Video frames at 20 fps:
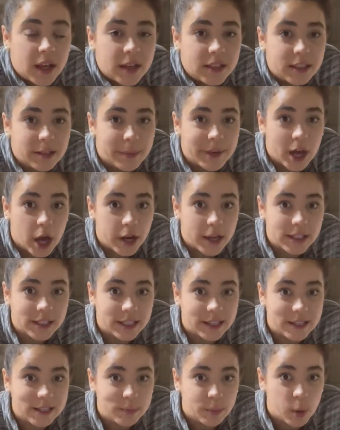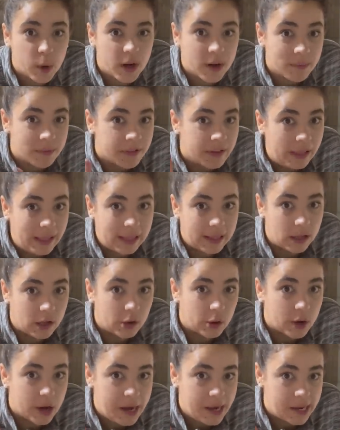To be honest, at this point I'm feeling a little
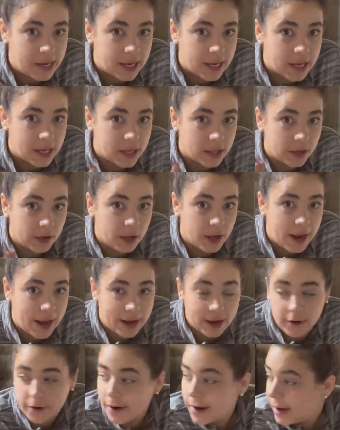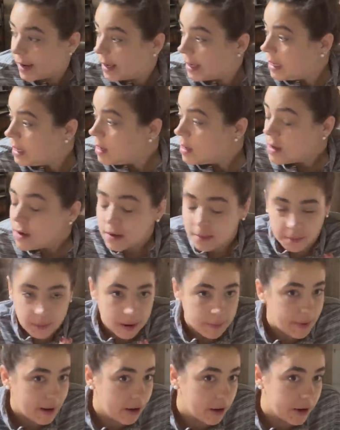cranky, a little hangry. My
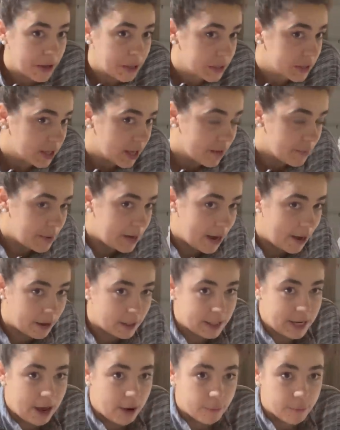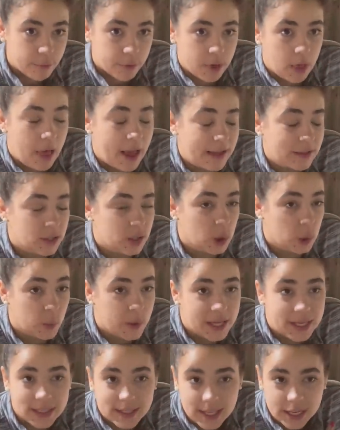parents have been out of town for the last 2
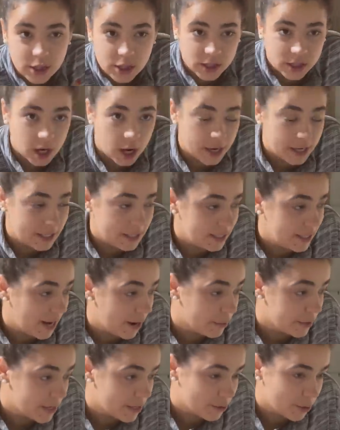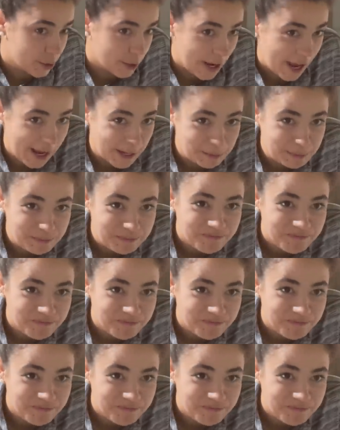weeks. They just got into town yesterday.